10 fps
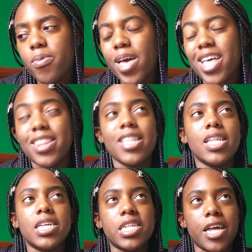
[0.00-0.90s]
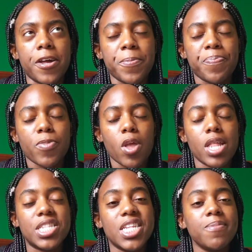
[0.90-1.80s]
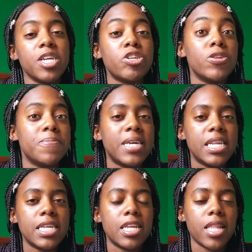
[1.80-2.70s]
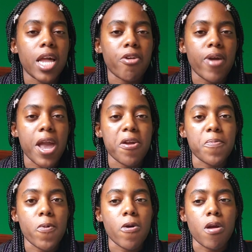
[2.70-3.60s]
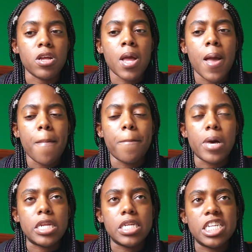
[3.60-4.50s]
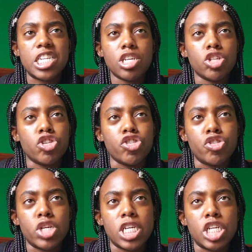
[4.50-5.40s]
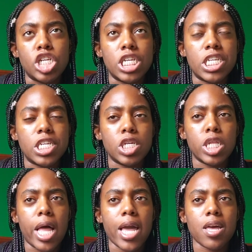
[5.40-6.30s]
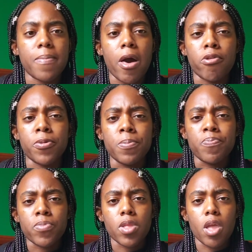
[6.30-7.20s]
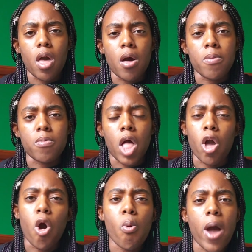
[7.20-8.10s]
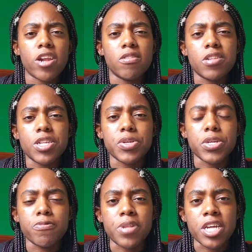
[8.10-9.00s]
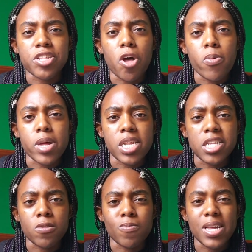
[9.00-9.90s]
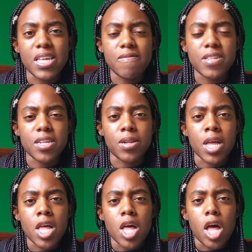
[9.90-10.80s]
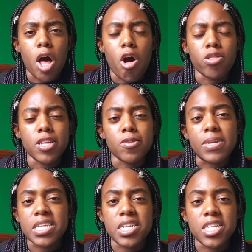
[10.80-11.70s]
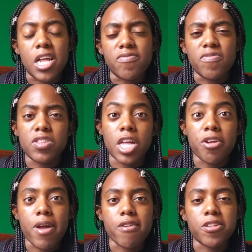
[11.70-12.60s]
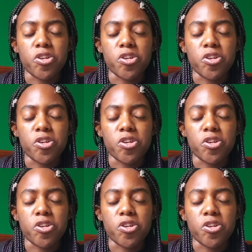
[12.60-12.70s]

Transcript: And then they say, it seems like she's beginning to like her hair more, but it's still a journey and she's still lying about, like, oh, why do you still use like sew-ins and weaves and all these wigs and stuff if you like your hair so